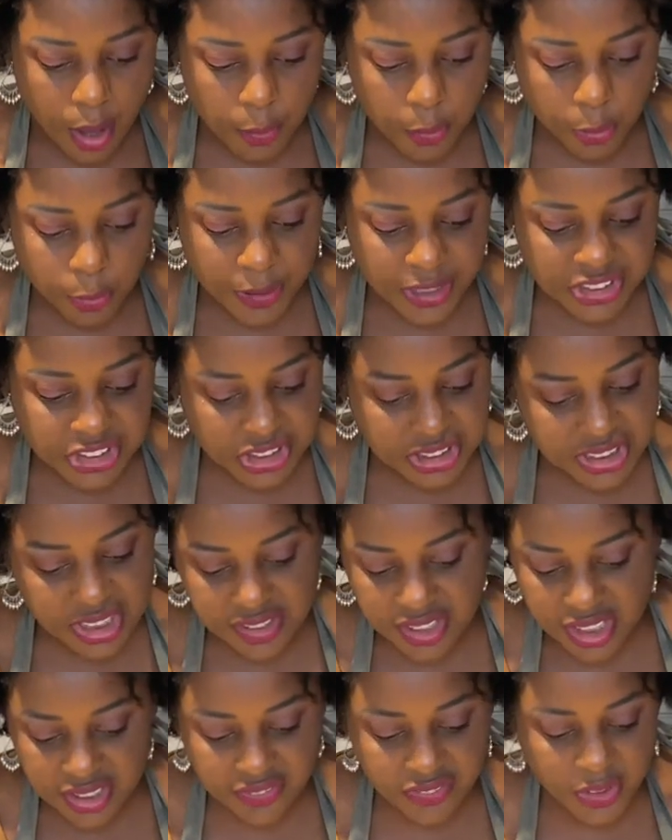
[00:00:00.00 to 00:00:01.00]
which isn't
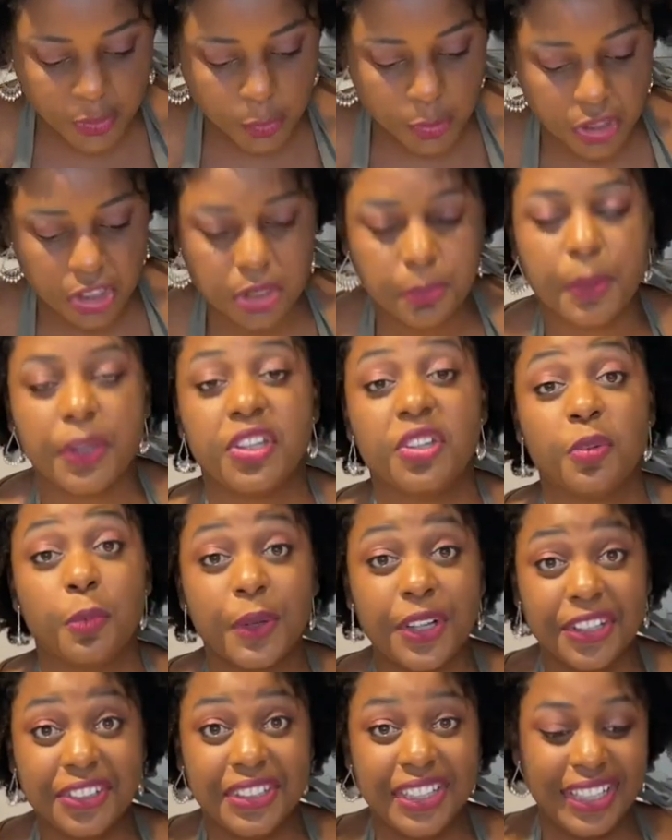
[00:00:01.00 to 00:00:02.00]
the end of the world, but you
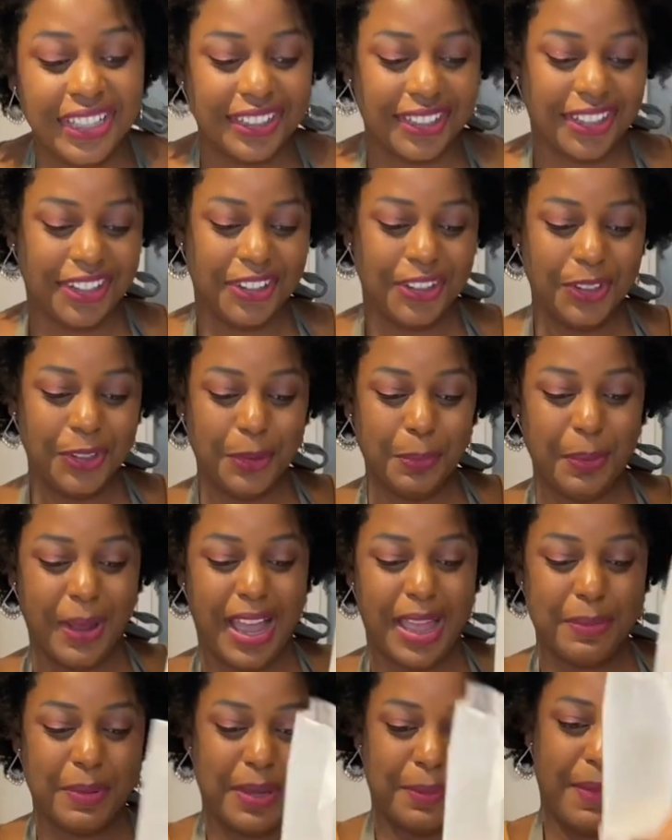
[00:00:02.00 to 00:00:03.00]
will need a new
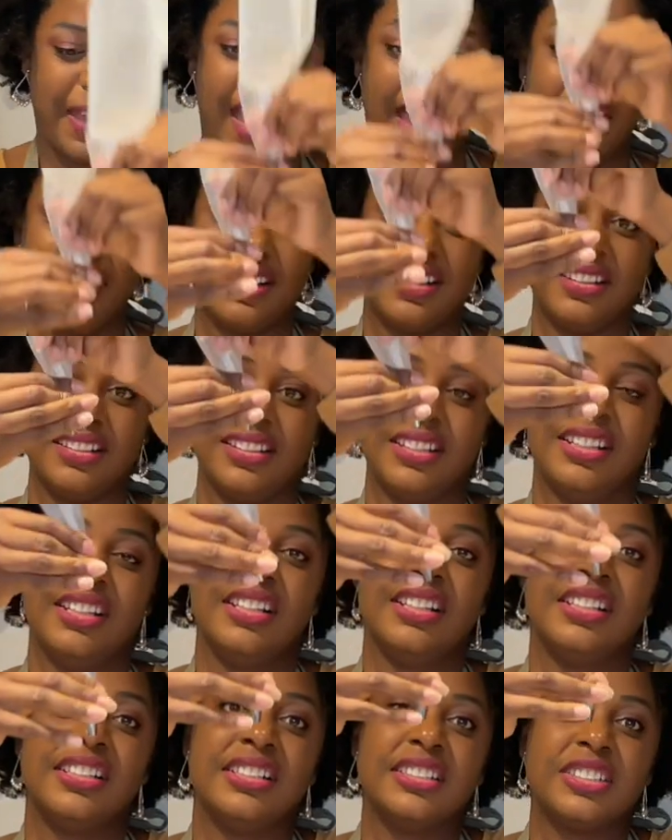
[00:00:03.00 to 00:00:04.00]
piping bag.
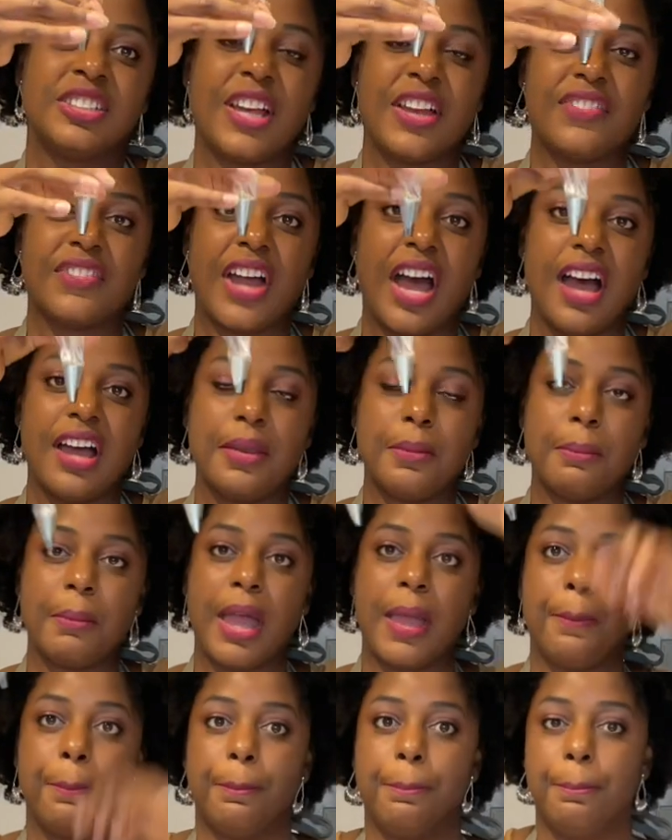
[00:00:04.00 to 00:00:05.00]
So I've got
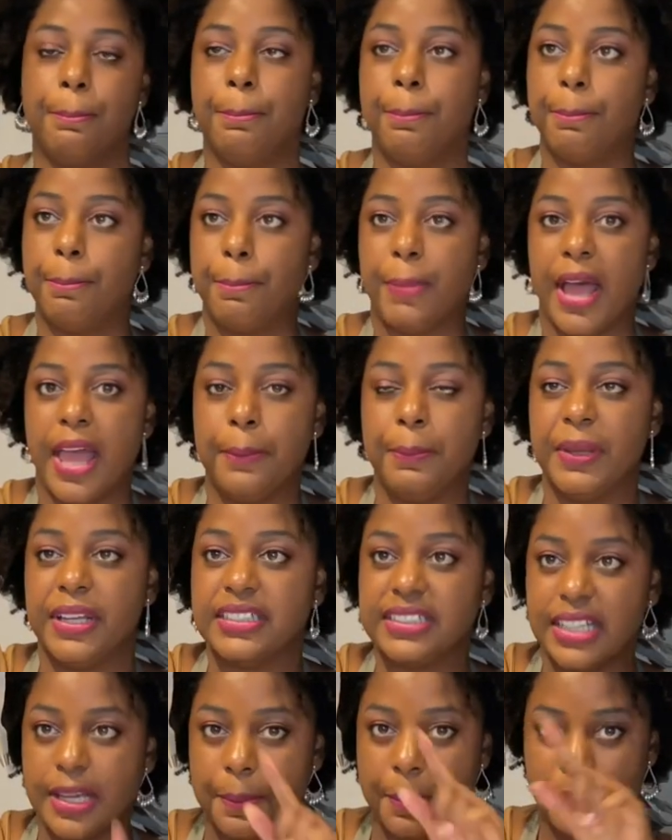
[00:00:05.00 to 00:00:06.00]
my piping
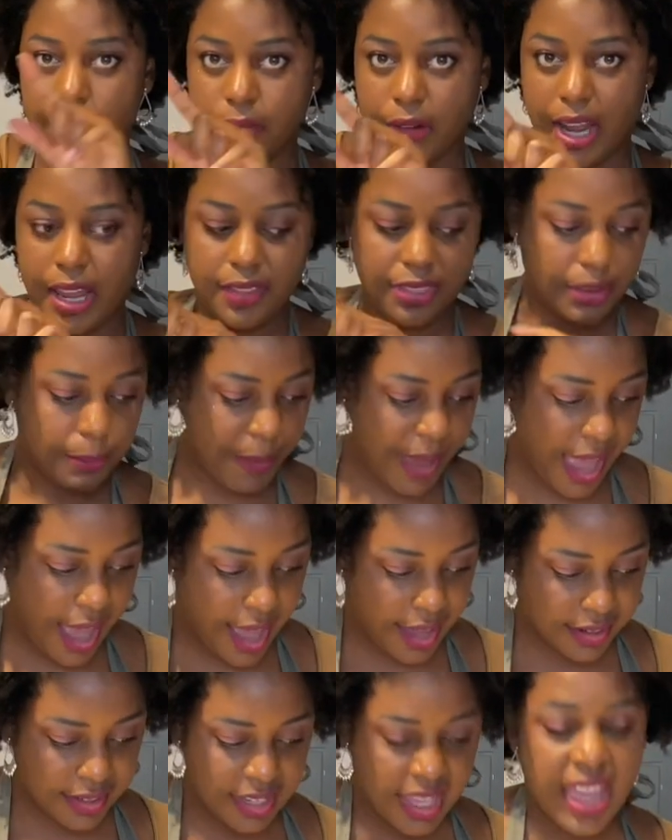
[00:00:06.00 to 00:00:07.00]
tip right in the
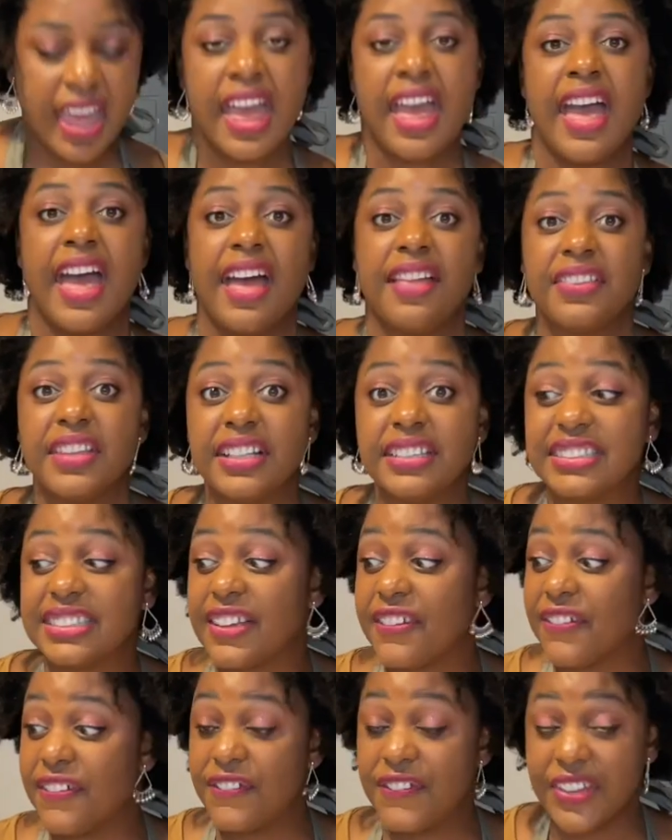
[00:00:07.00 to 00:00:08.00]
bag, and then to
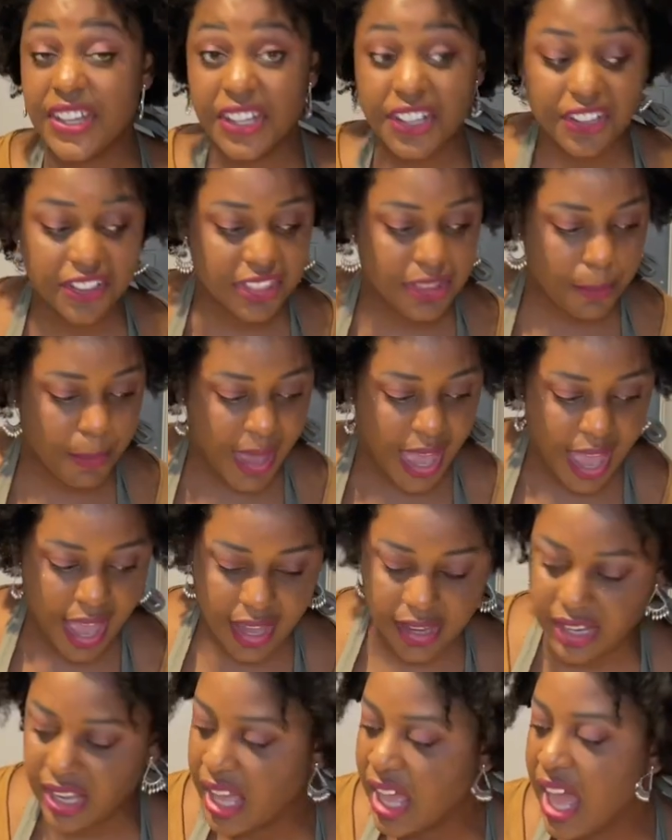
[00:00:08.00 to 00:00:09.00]
fill the
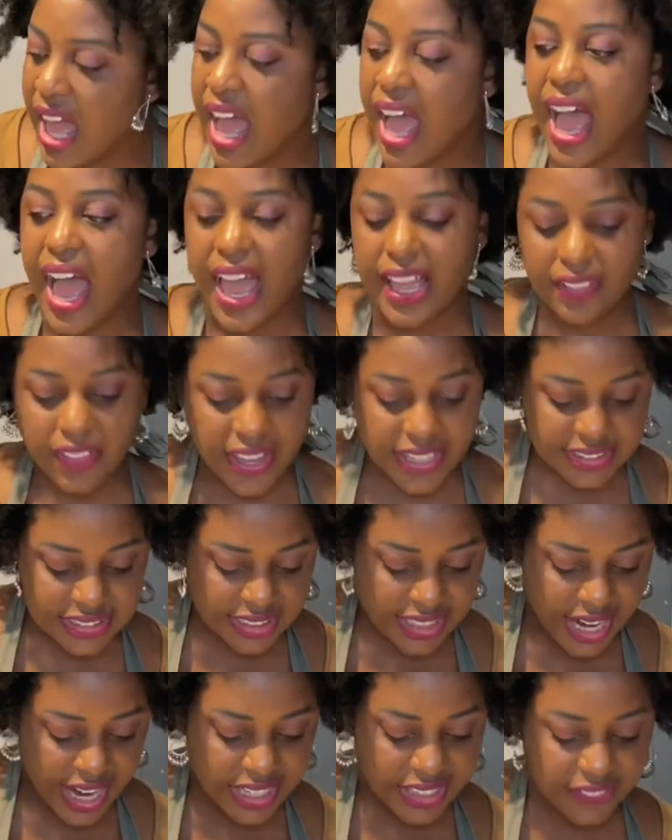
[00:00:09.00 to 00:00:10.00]
bag, I like to
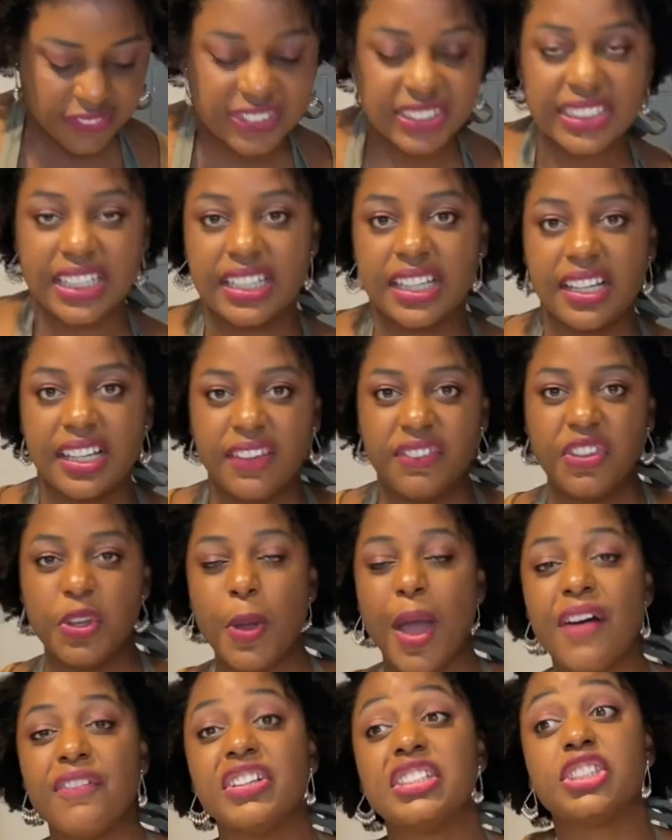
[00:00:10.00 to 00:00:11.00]
kind of sit it, if you
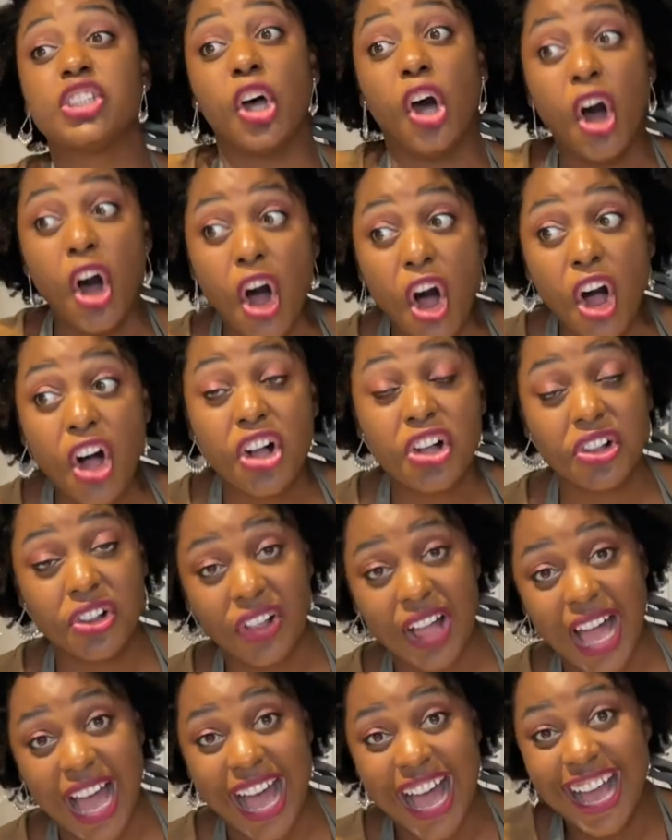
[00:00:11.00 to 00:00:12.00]
have a tall
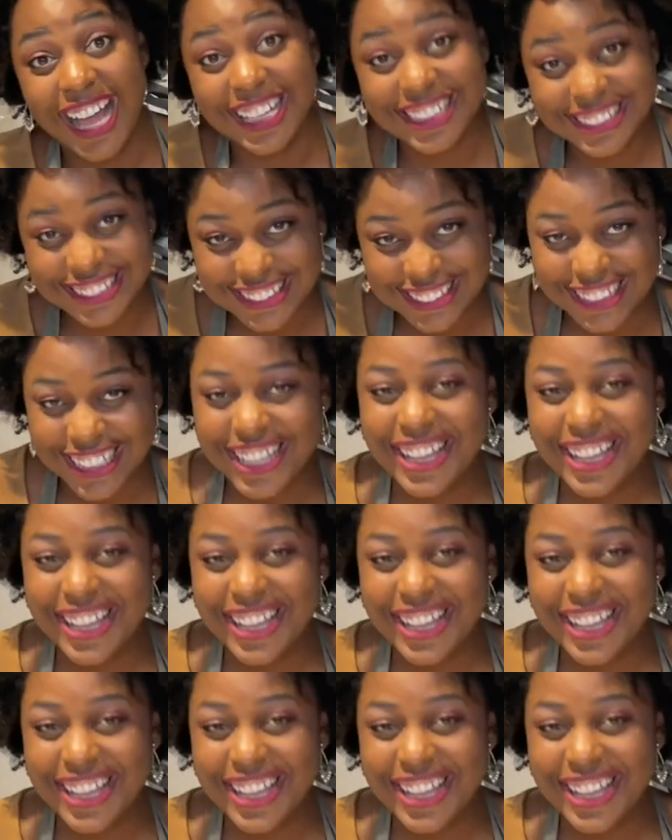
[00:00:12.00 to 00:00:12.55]
glass